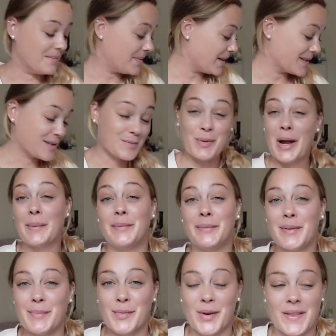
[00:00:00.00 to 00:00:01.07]
There's
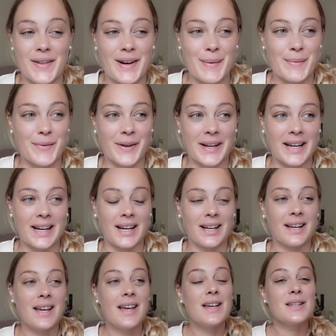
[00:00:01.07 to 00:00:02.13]
probably more that I'm
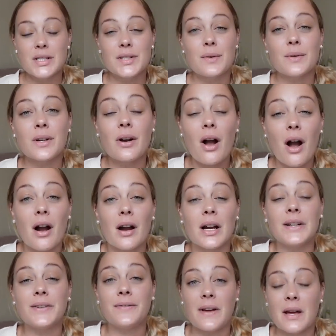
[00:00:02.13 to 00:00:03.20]
forgetting. So there
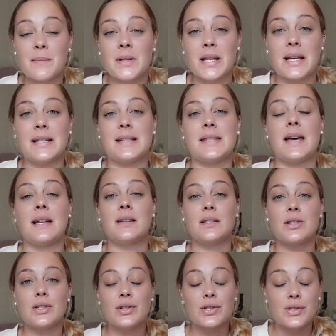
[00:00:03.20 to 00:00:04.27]
are families that
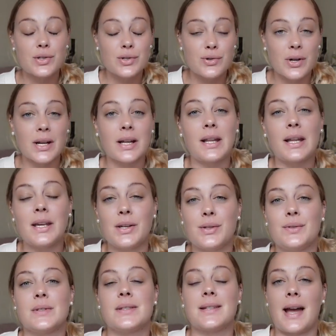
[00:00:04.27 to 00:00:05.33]
strictly
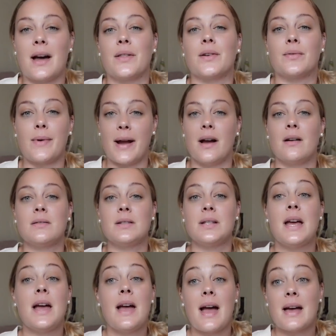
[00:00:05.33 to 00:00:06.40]
use Gather Round
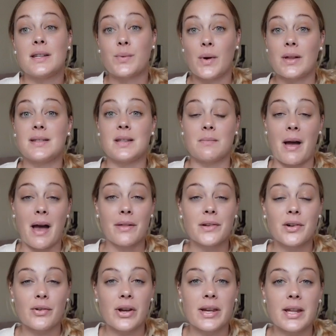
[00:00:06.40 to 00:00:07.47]
as well as a math
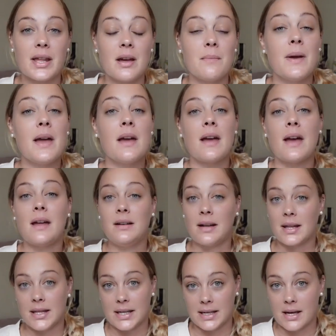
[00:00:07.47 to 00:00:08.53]
curriculum and
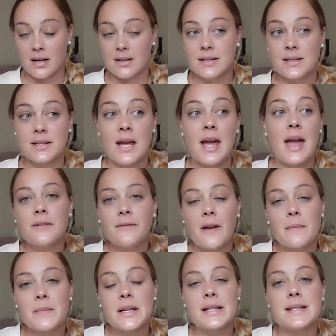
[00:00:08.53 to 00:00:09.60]
nothing else. The
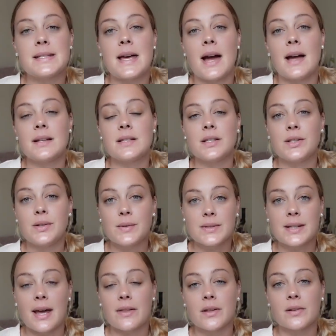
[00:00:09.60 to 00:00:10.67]
families that use
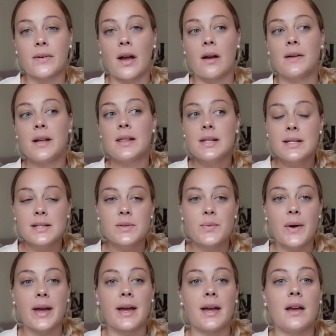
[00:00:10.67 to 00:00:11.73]
Gather Round in this
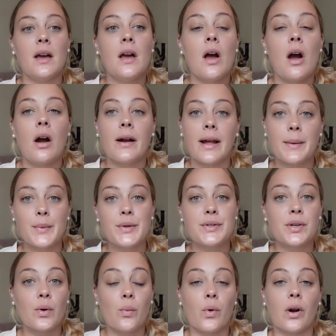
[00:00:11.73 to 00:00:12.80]
way are able
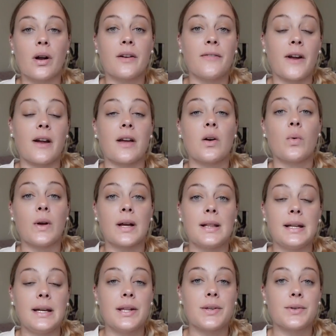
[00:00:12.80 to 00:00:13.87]
to work very
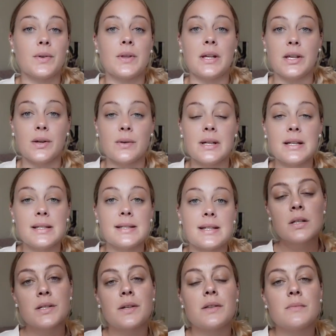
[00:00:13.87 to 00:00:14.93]
quickly through the units.
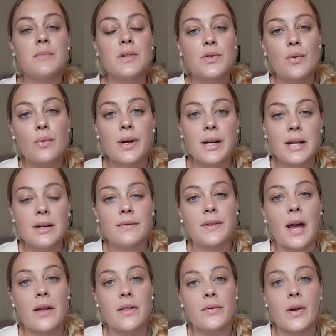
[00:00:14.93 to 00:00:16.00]
So the majority of
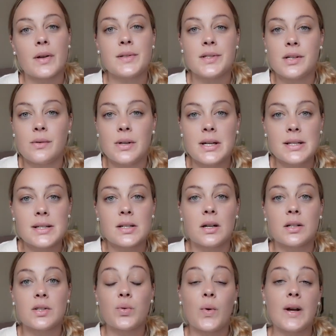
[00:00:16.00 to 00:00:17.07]
Gather Round's units
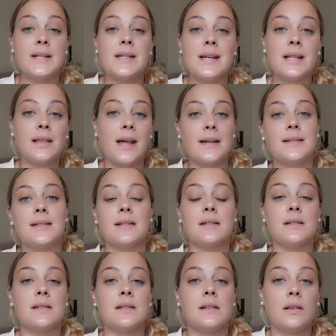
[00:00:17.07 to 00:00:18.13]
are 20
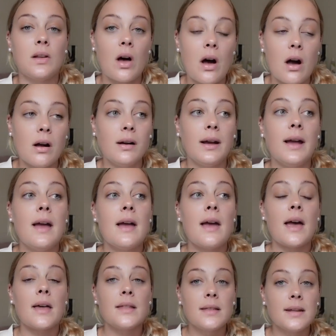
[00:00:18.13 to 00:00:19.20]
lessons long,
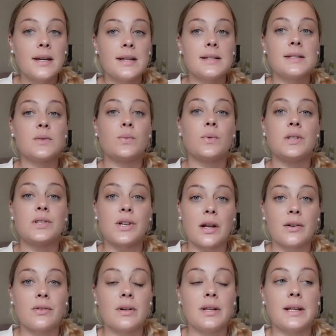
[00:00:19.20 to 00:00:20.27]
and this would
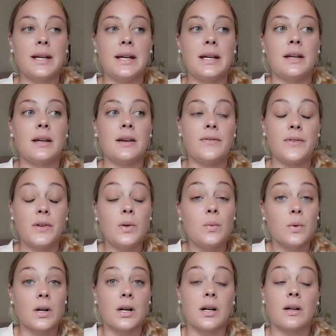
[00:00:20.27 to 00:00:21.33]
generally, if you
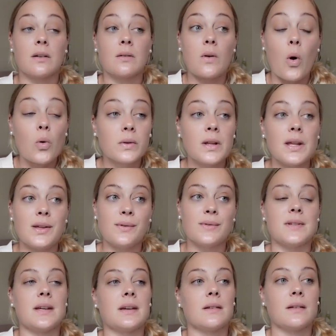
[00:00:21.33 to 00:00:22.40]
were only
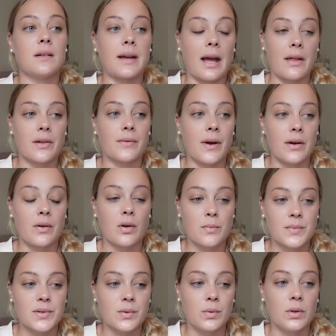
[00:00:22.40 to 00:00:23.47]
using Gather Round
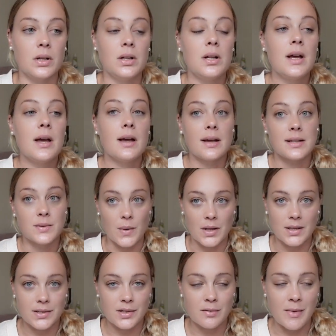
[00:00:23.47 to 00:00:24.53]
Homeschool as
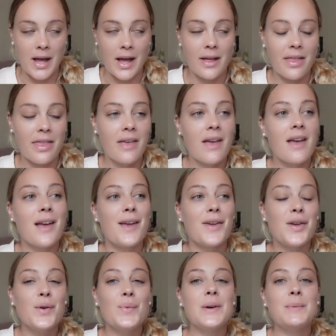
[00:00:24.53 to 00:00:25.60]
well as your math,
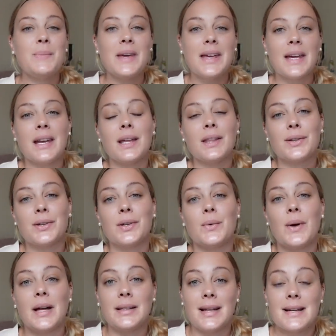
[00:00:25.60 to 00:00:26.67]
you would be getting
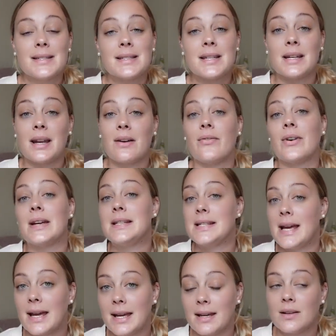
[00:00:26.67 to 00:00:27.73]
through a lesson every
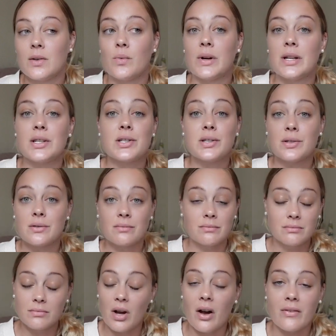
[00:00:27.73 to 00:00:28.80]
day, which
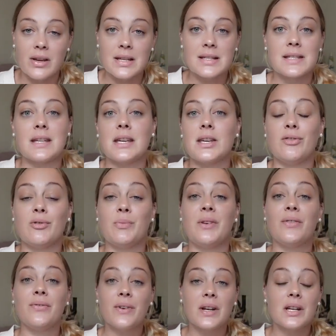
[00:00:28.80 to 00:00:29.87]
obviously you would
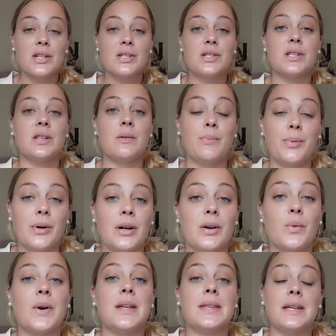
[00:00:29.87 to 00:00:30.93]
be finished the
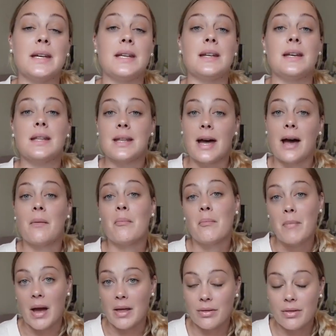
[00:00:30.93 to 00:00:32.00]
book within that
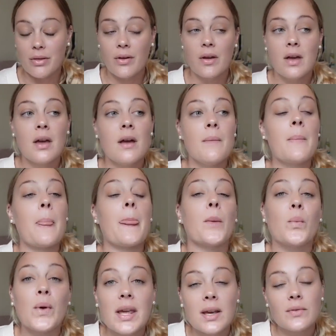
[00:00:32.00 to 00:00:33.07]
month.
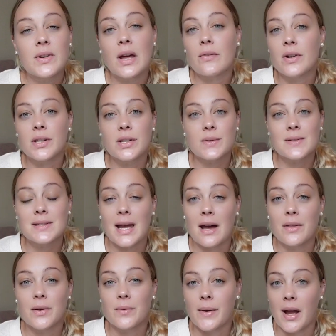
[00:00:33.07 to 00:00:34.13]
We have never used
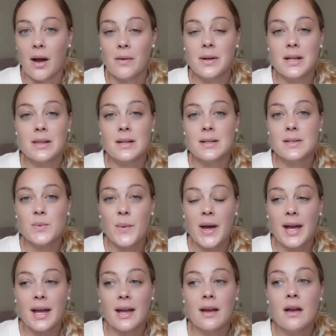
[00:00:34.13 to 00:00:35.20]
Gather Round in this
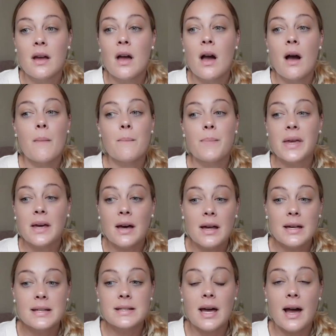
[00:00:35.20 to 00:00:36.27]
way
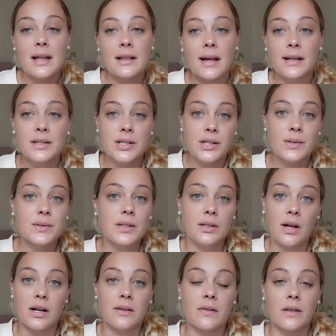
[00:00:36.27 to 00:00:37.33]
because I like to use a
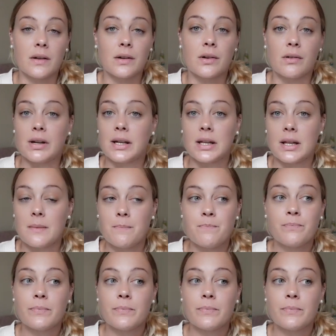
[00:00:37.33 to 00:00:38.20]
lot of other curriculum.